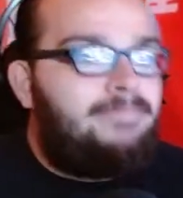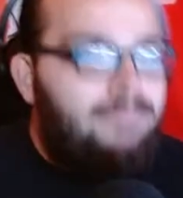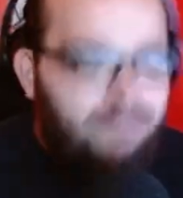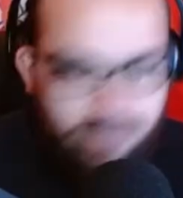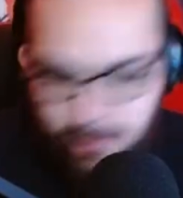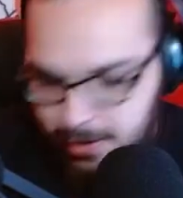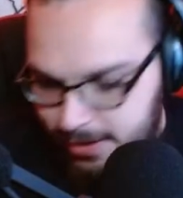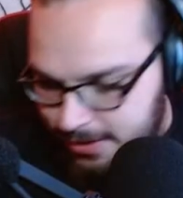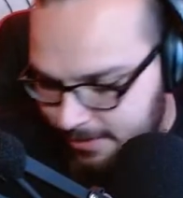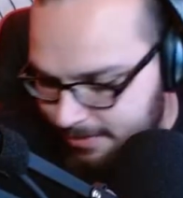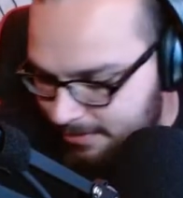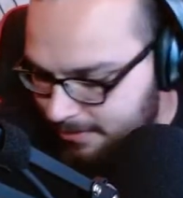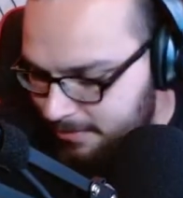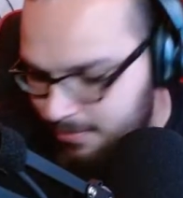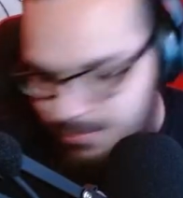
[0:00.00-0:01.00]
But
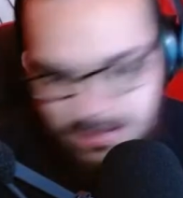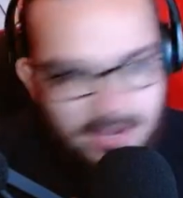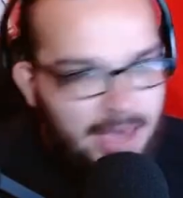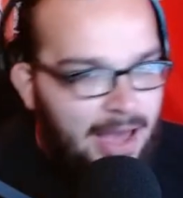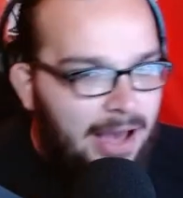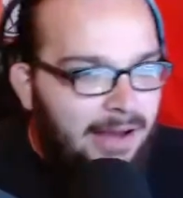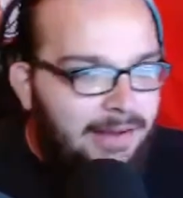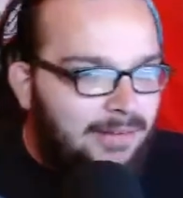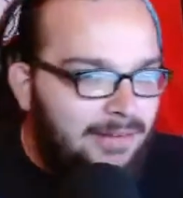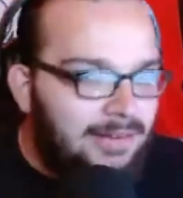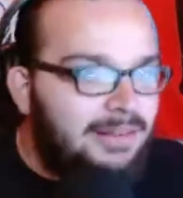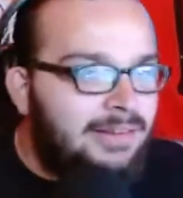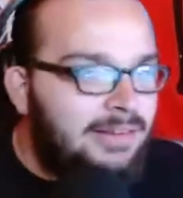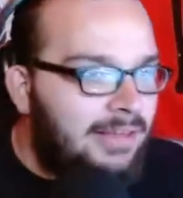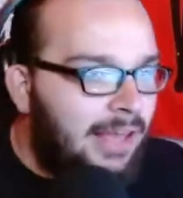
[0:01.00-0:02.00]
yeah.
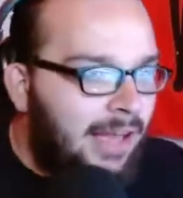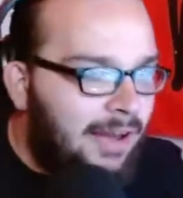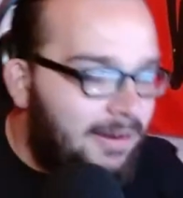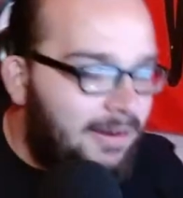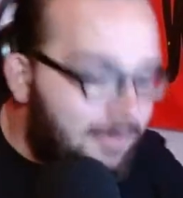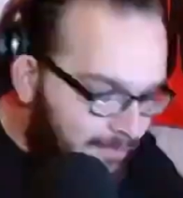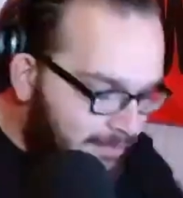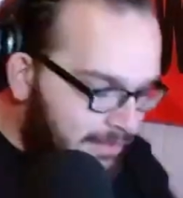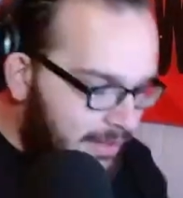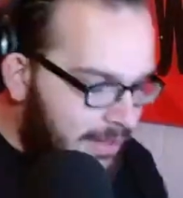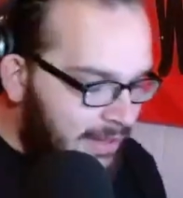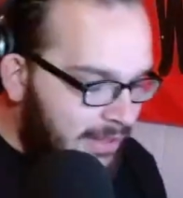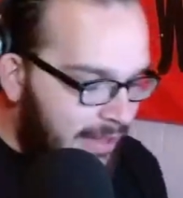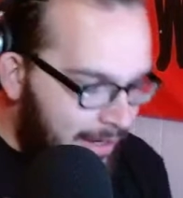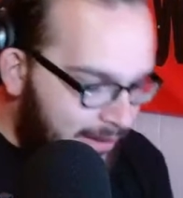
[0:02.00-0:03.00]
Yeah.
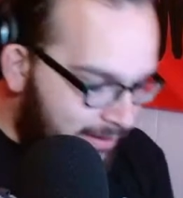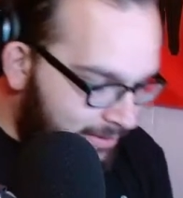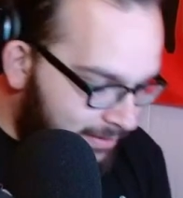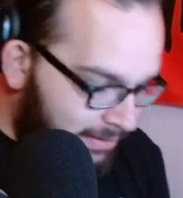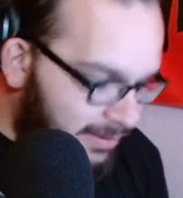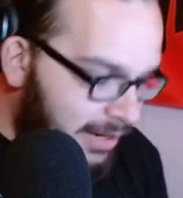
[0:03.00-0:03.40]
And then the